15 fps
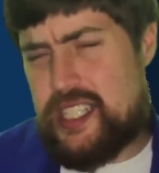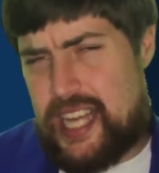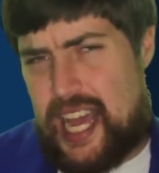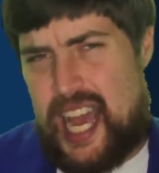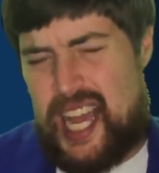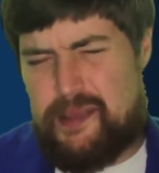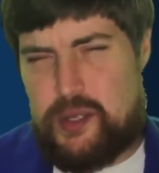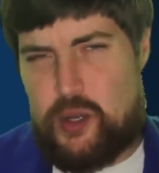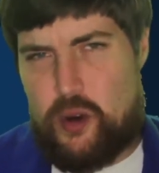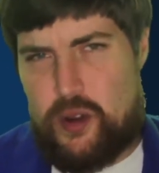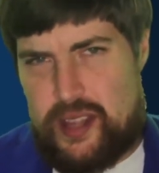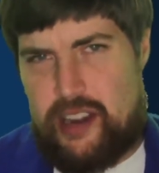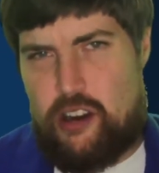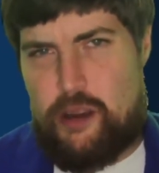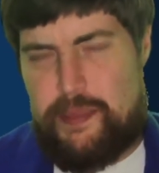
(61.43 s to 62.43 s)
times
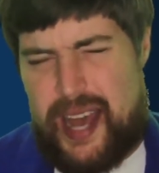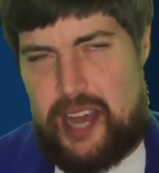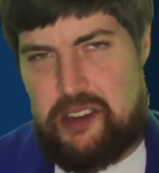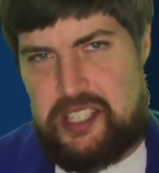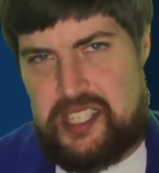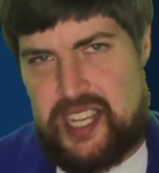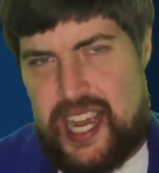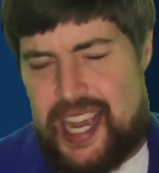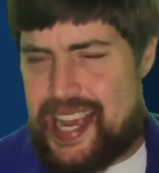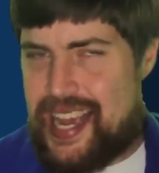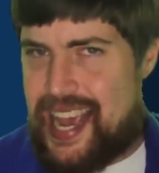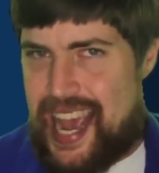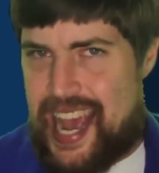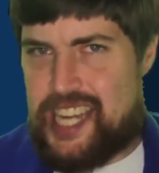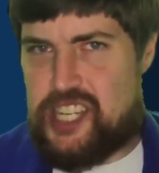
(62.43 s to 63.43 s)
or thereabouts,
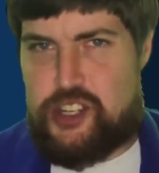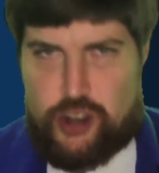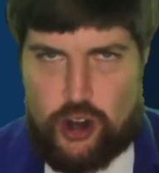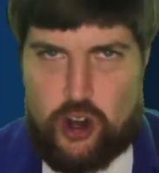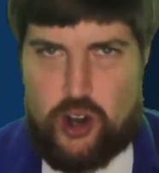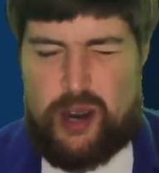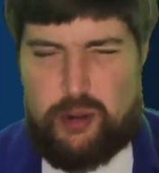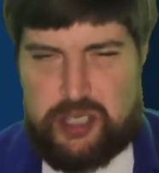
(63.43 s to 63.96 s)
and sure, it